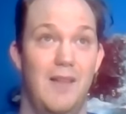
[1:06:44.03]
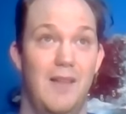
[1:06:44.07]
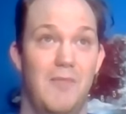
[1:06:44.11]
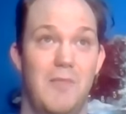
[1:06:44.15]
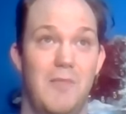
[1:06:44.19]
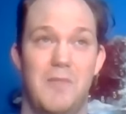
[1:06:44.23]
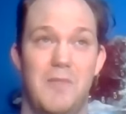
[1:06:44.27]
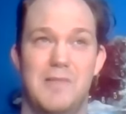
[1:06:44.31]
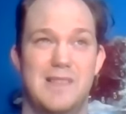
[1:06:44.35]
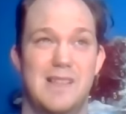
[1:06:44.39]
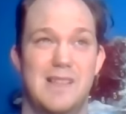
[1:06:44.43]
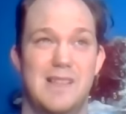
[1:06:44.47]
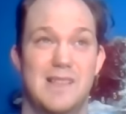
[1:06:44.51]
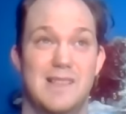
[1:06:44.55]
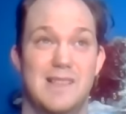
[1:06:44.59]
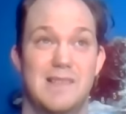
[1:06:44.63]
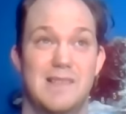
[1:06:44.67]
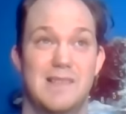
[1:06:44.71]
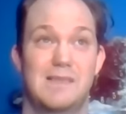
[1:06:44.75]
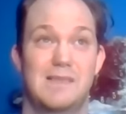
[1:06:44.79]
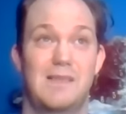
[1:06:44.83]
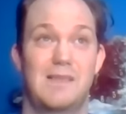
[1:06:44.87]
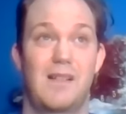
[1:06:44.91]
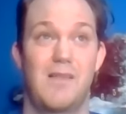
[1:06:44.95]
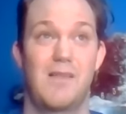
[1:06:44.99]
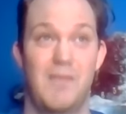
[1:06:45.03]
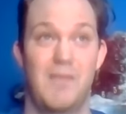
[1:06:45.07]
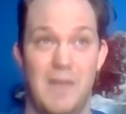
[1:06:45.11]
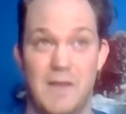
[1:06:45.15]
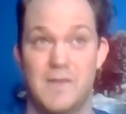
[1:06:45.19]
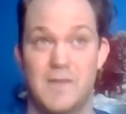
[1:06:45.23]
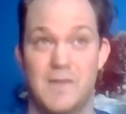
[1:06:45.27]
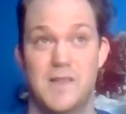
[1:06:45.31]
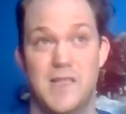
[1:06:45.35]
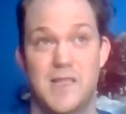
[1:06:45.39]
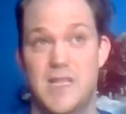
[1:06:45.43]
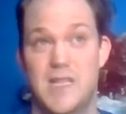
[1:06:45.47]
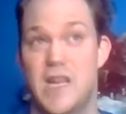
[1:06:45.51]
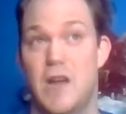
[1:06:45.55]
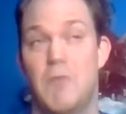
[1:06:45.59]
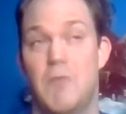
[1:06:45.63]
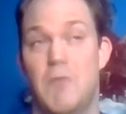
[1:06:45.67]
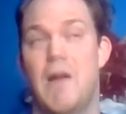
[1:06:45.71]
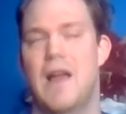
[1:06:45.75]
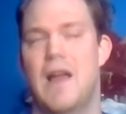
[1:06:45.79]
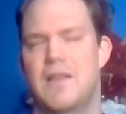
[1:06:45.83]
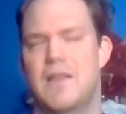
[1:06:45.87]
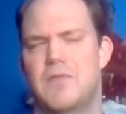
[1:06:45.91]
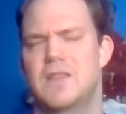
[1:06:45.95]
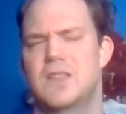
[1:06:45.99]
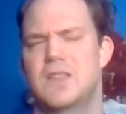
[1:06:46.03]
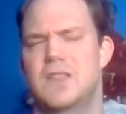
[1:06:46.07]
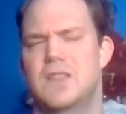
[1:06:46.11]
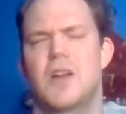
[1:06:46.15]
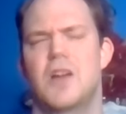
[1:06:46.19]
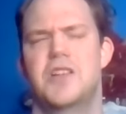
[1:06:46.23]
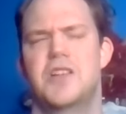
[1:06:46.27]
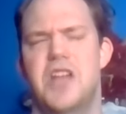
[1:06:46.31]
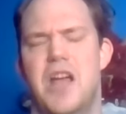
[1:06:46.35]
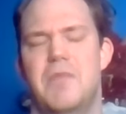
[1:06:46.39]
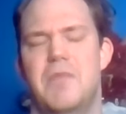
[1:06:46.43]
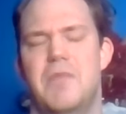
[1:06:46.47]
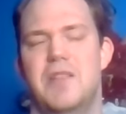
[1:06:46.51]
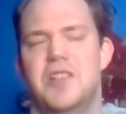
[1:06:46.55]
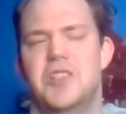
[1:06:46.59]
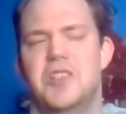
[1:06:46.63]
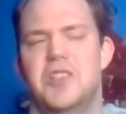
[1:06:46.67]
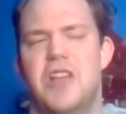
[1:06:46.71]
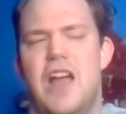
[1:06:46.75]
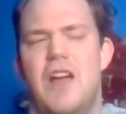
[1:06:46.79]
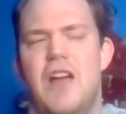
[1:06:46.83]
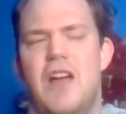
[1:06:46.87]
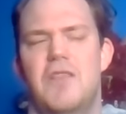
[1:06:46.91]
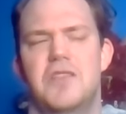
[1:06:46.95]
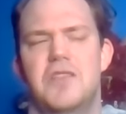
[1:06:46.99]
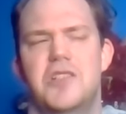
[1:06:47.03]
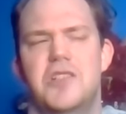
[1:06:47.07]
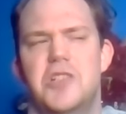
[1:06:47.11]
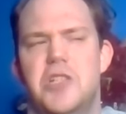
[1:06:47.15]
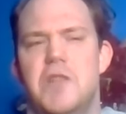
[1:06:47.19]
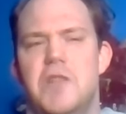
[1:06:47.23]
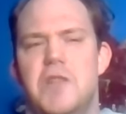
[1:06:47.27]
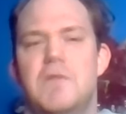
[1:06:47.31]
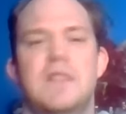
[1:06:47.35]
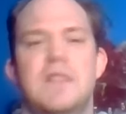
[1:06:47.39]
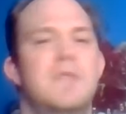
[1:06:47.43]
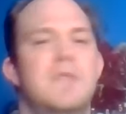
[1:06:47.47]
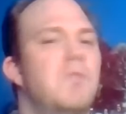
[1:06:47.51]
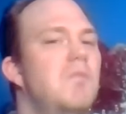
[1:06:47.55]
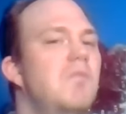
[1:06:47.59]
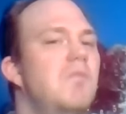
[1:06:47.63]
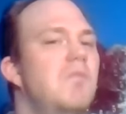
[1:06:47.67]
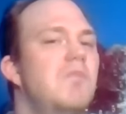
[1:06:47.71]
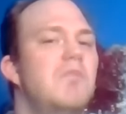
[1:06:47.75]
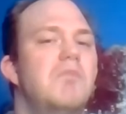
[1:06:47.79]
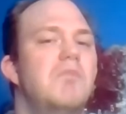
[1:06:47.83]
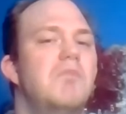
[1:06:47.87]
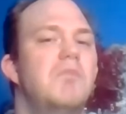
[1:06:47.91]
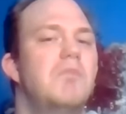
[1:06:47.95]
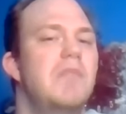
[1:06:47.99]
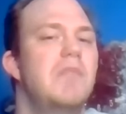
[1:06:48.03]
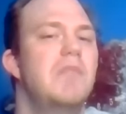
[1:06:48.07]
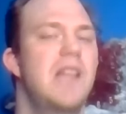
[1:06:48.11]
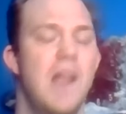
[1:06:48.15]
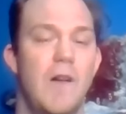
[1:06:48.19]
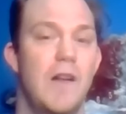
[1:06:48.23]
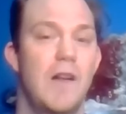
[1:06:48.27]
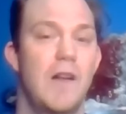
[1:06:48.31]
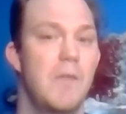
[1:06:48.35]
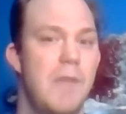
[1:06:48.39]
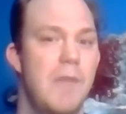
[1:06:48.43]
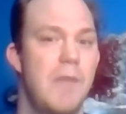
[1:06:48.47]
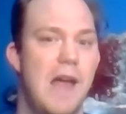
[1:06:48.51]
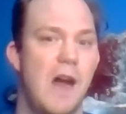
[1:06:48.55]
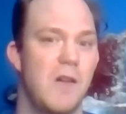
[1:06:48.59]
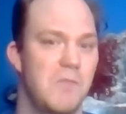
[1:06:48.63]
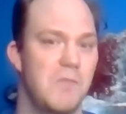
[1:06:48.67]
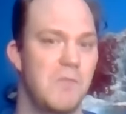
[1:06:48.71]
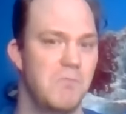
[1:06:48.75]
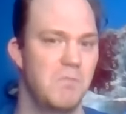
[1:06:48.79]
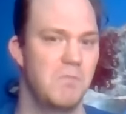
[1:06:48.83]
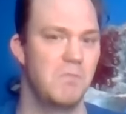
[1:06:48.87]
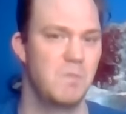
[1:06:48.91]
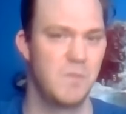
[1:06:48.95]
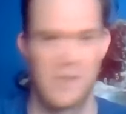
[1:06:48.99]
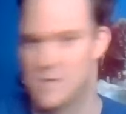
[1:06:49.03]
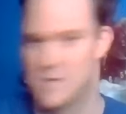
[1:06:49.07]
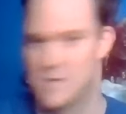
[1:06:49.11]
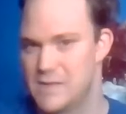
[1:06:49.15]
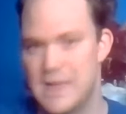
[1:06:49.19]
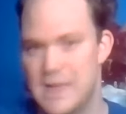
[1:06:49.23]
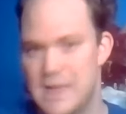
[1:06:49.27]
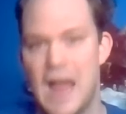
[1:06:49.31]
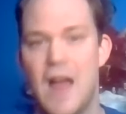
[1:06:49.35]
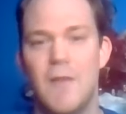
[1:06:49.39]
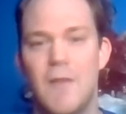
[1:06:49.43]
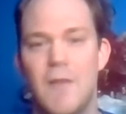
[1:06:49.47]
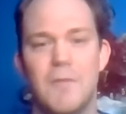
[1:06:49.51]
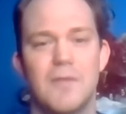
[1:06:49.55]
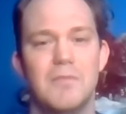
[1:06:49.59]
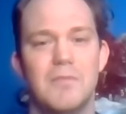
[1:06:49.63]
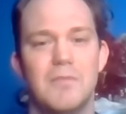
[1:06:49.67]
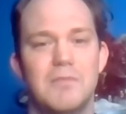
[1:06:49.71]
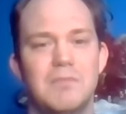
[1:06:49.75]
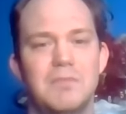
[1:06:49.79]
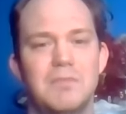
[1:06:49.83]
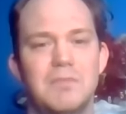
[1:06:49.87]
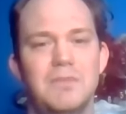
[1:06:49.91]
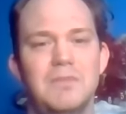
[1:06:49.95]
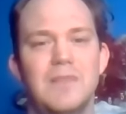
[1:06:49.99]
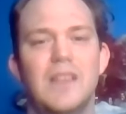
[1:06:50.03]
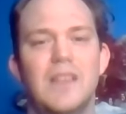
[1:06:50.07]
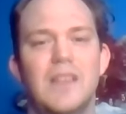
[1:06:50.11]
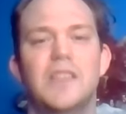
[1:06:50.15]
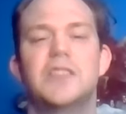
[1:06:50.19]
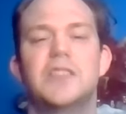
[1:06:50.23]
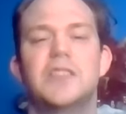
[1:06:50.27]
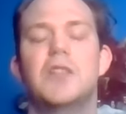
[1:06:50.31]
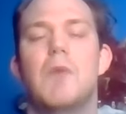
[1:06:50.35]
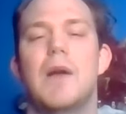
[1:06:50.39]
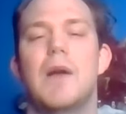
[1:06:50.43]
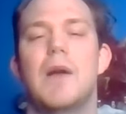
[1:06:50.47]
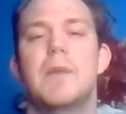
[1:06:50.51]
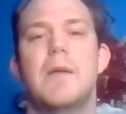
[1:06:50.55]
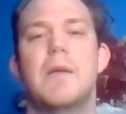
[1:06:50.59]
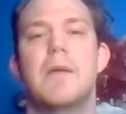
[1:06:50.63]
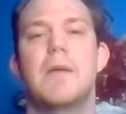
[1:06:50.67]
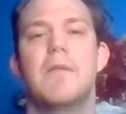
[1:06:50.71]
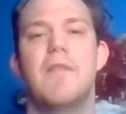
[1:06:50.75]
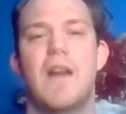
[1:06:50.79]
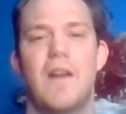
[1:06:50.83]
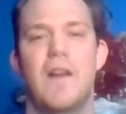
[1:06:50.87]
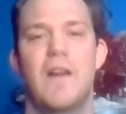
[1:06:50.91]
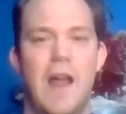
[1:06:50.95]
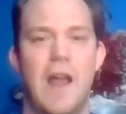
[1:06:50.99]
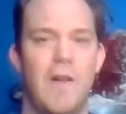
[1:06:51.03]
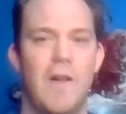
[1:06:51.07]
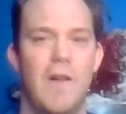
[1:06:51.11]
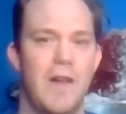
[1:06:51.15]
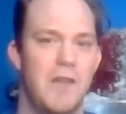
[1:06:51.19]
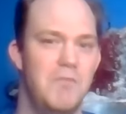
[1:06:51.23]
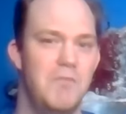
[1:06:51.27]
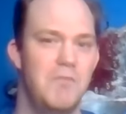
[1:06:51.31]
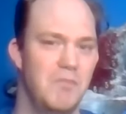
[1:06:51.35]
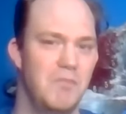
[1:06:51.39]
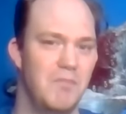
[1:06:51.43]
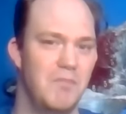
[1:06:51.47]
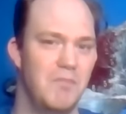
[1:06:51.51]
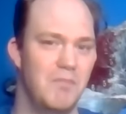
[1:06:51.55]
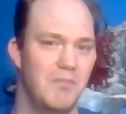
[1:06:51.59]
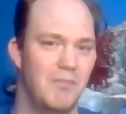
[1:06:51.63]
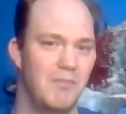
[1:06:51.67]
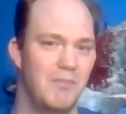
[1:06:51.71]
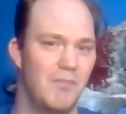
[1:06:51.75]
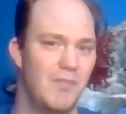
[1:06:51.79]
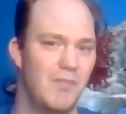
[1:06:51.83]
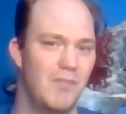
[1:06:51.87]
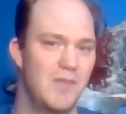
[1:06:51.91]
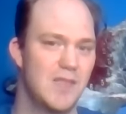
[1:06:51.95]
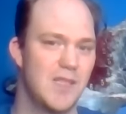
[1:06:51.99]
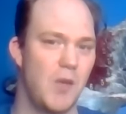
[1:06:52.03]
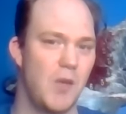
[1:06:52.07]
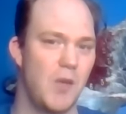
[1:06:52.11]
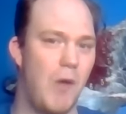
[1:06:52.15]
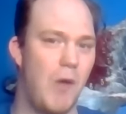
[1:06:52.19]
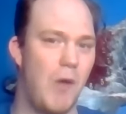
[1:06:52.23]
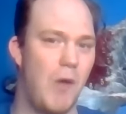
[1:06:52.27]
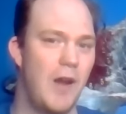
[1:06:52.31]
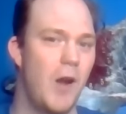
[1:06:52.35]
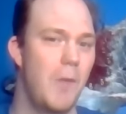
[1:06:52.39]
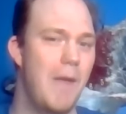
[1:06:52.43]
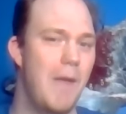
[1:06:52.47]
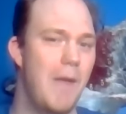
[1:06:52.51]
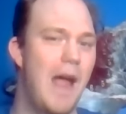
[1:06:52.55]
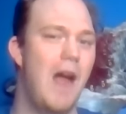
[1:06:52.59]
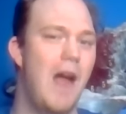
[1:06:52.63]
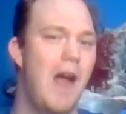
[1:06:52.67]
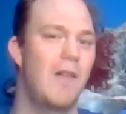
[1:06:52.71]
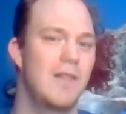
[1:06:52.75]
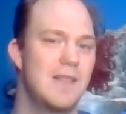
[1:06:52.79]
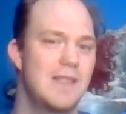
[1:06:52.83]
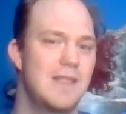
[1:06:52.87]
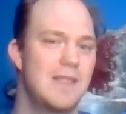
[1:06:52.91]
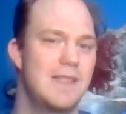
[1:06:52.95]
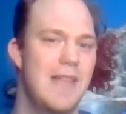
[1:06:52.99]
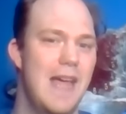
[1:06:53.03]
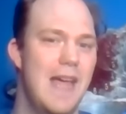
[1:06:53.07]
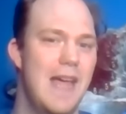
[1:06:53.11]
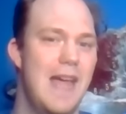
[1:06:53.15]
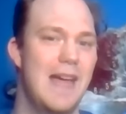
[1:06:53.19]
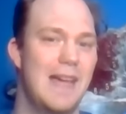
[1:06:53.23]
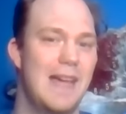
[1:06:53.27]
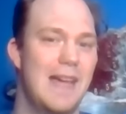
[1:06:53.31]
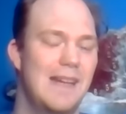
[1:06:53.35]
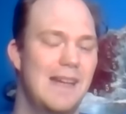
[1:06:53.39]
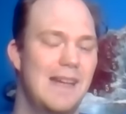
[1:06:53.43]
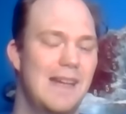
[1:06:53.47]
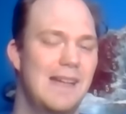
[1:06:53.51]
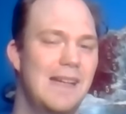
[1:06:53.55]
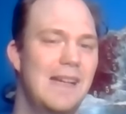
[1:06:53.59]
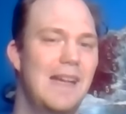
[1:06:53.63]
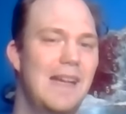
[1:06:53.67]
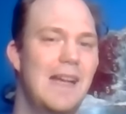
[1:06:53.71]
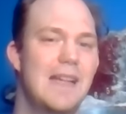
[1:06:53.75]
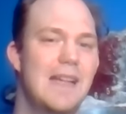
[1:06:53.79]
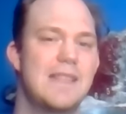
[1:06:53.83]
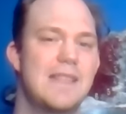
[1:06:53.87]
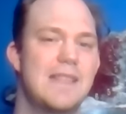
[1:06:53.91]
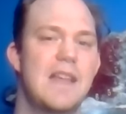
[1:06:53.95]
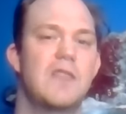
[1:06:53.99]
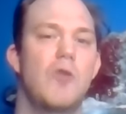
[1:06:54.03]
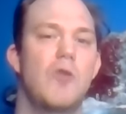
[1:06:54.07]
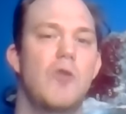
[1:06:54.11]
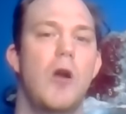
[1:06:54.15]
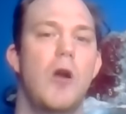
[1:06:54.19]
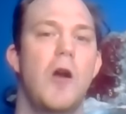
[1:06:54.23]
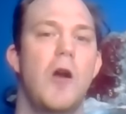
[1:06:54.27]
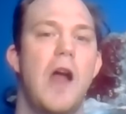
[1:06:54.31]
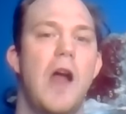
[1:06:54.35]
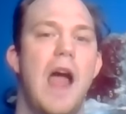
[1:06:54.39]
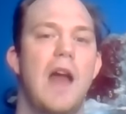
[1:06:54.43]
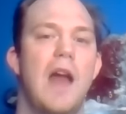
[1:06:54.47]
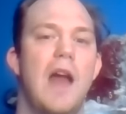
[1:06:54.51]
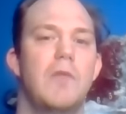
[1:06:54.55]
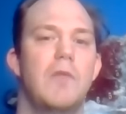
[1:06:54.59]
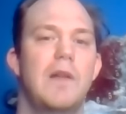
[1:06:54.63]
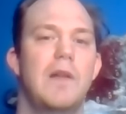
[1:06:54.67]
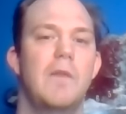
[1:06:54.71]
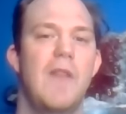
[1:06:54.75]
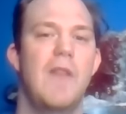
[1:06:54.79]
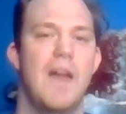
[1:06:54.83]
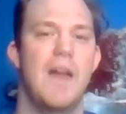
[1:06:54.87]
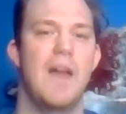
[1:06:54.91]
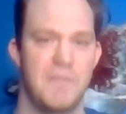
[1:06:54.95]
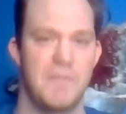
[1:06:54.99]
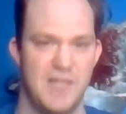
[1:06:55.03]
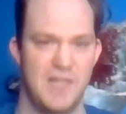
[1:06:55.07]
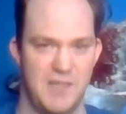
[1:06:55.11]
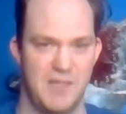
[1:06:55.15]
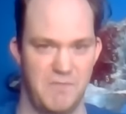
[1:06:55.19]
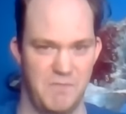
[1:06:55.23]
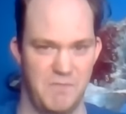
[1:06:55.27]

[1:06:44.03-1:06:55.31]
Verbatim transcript: What was this? This is the year right we started Champions Challenge. She was hearing impaired. She was deaf. She wanted to become a veterinarian. So what her parents did is they taught her how to read lips.